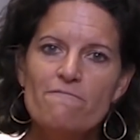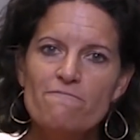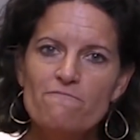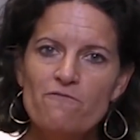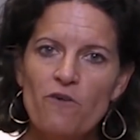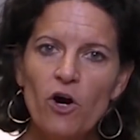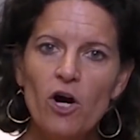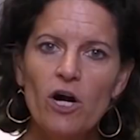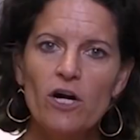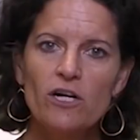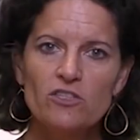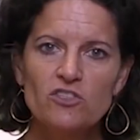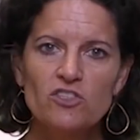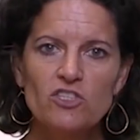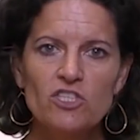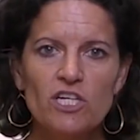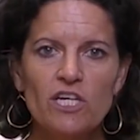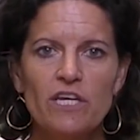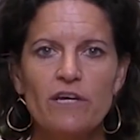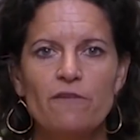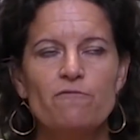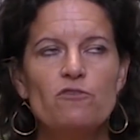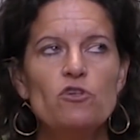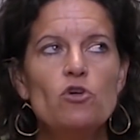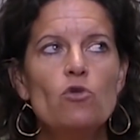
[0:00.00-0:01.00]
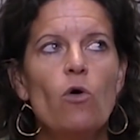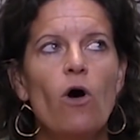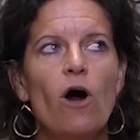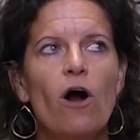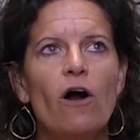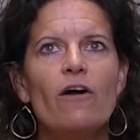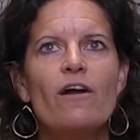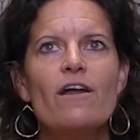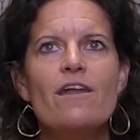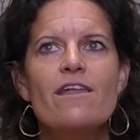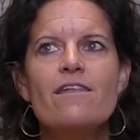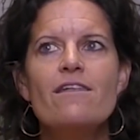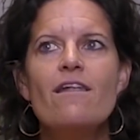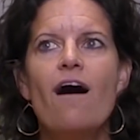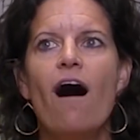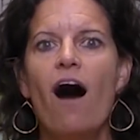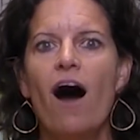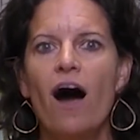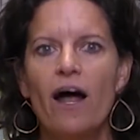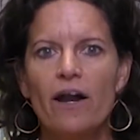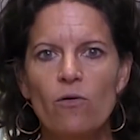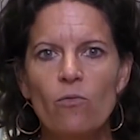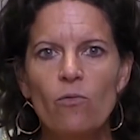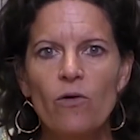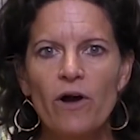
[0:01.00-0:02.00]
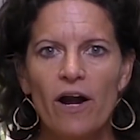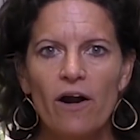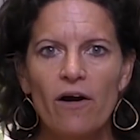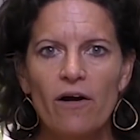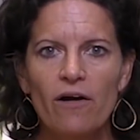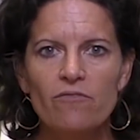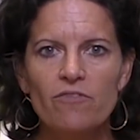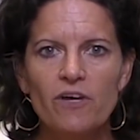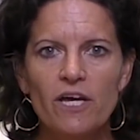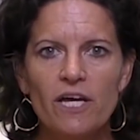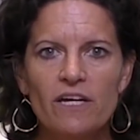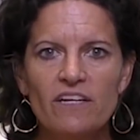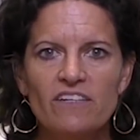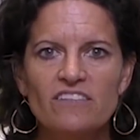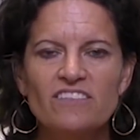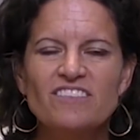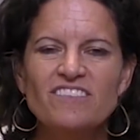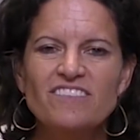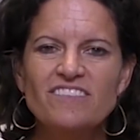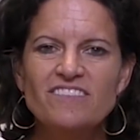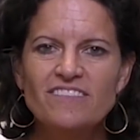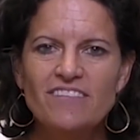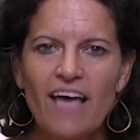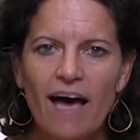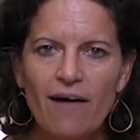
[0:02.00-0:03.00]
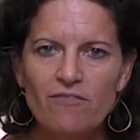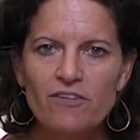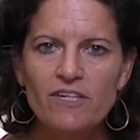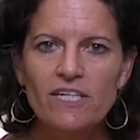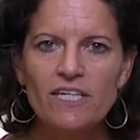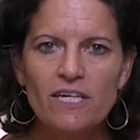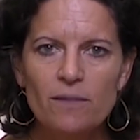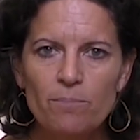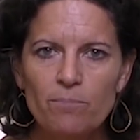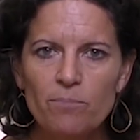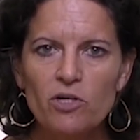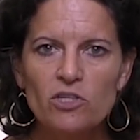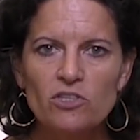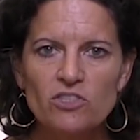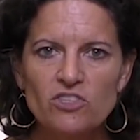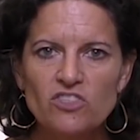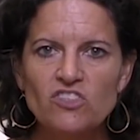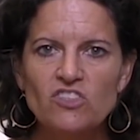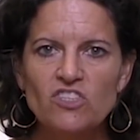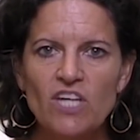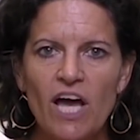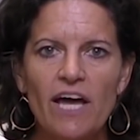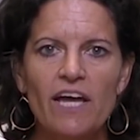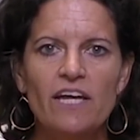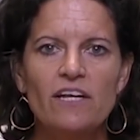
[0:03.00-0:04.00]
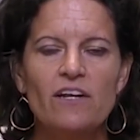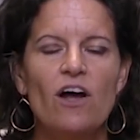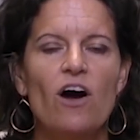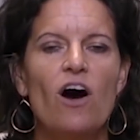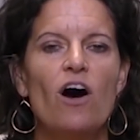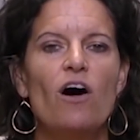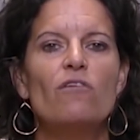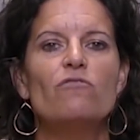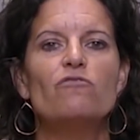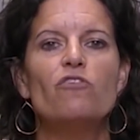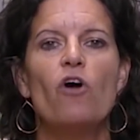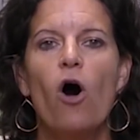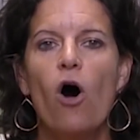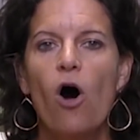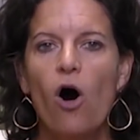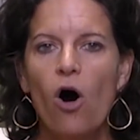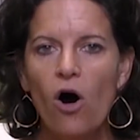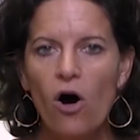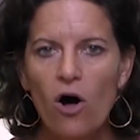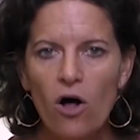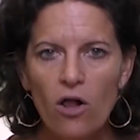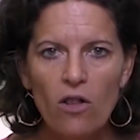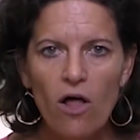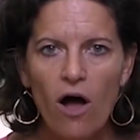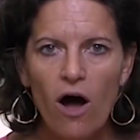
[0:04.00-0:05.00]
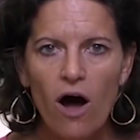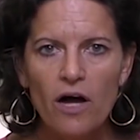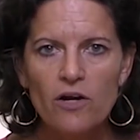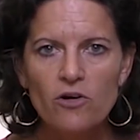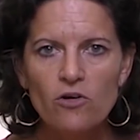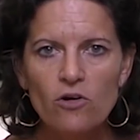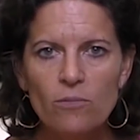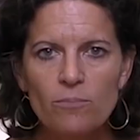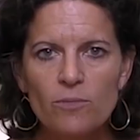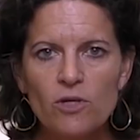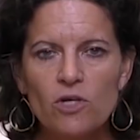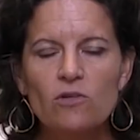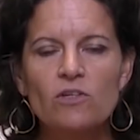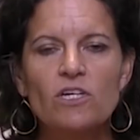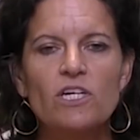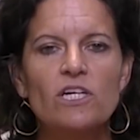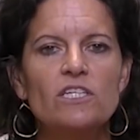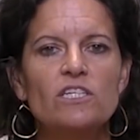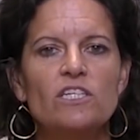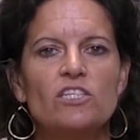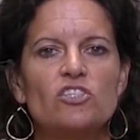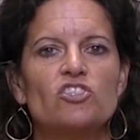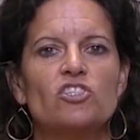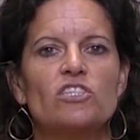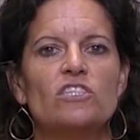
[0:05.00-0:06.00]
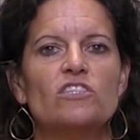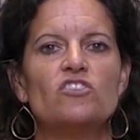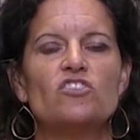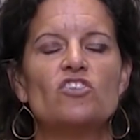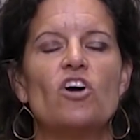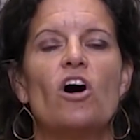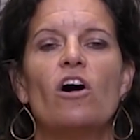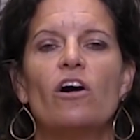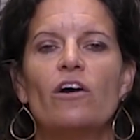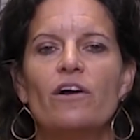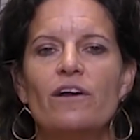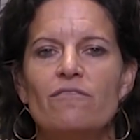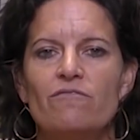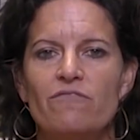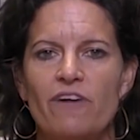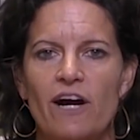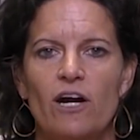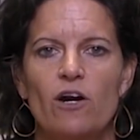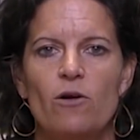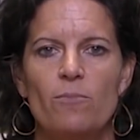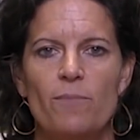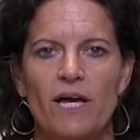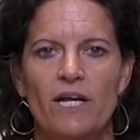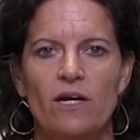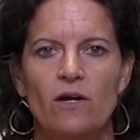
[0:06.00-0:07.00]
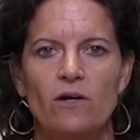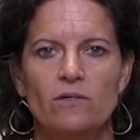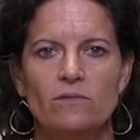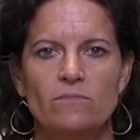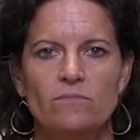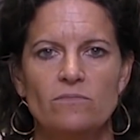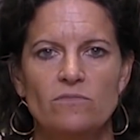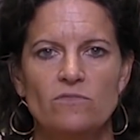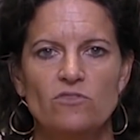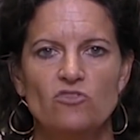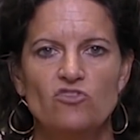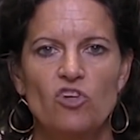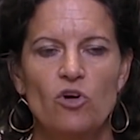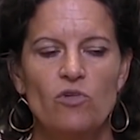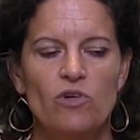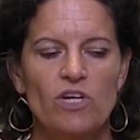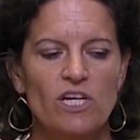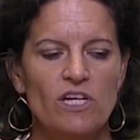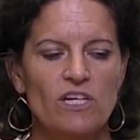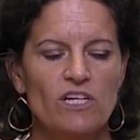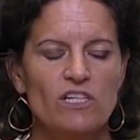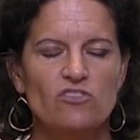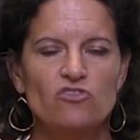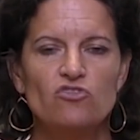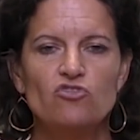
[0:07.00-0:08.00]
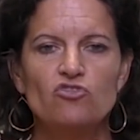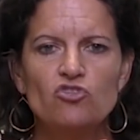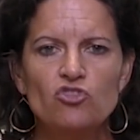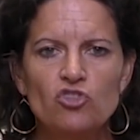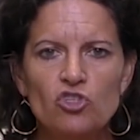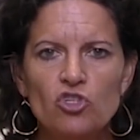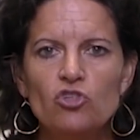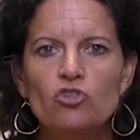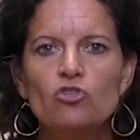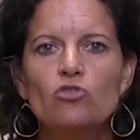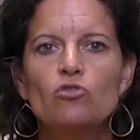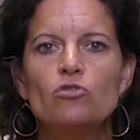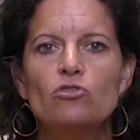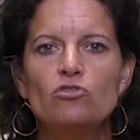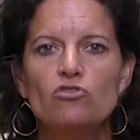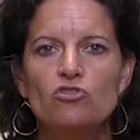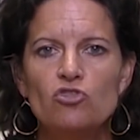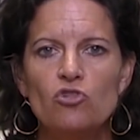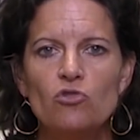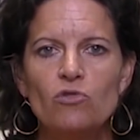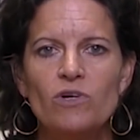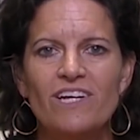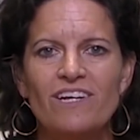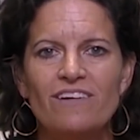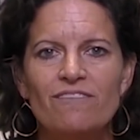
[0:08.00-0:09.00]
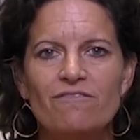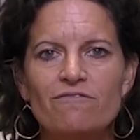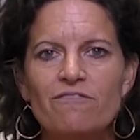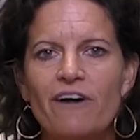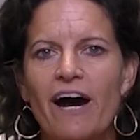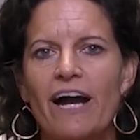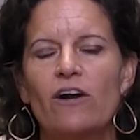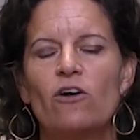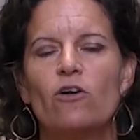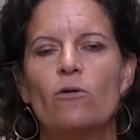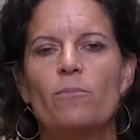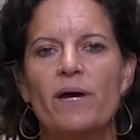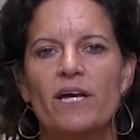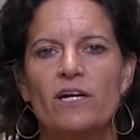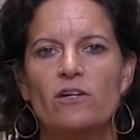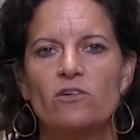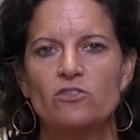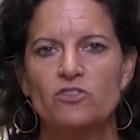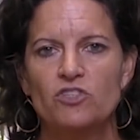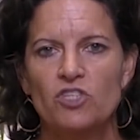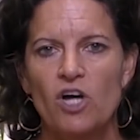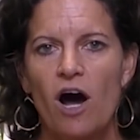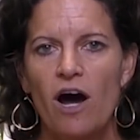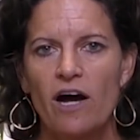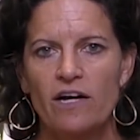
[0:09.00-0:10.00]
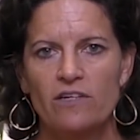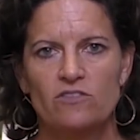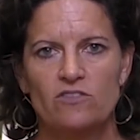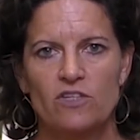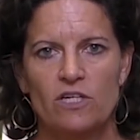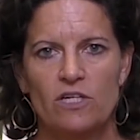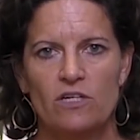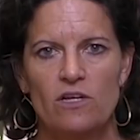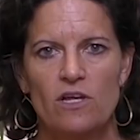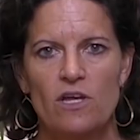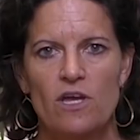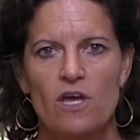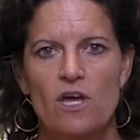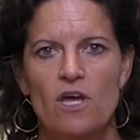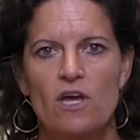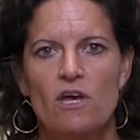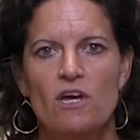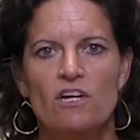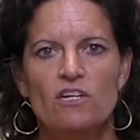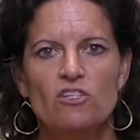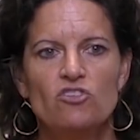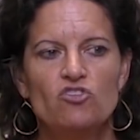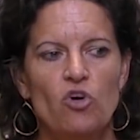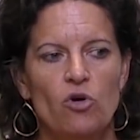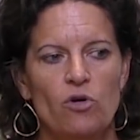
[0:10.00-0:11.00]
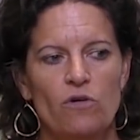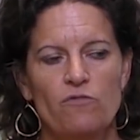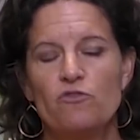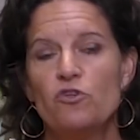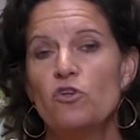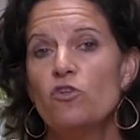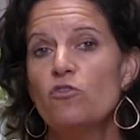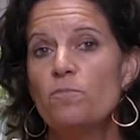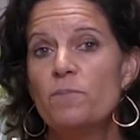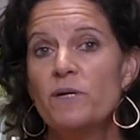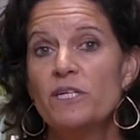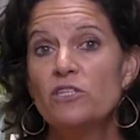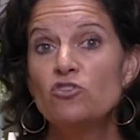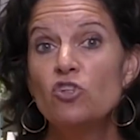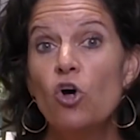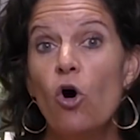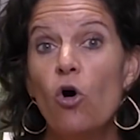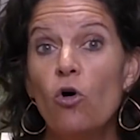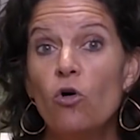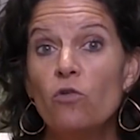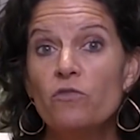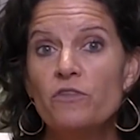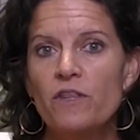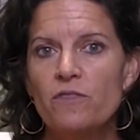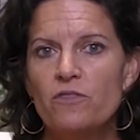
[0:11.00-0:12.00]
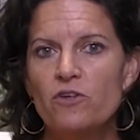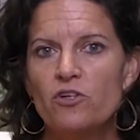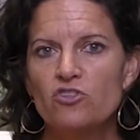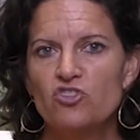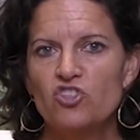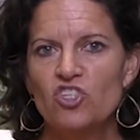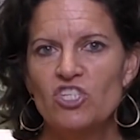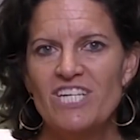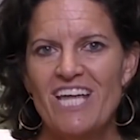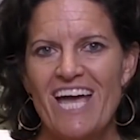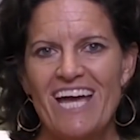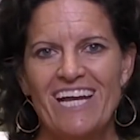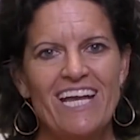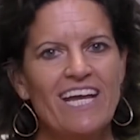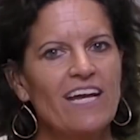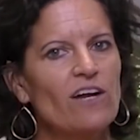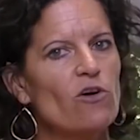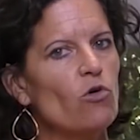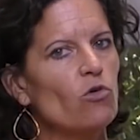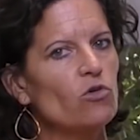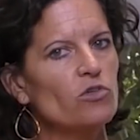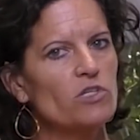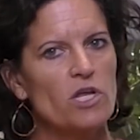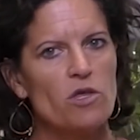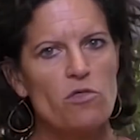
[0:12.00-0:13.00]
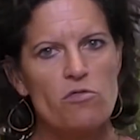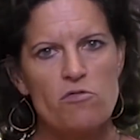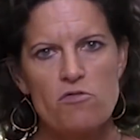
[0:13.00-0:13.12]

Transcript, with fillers: First, if you are not aware of it, 70% of all autoimmune conditions are environmental. So it is due to an environmental toxin. So if you've been told that they're genetic, only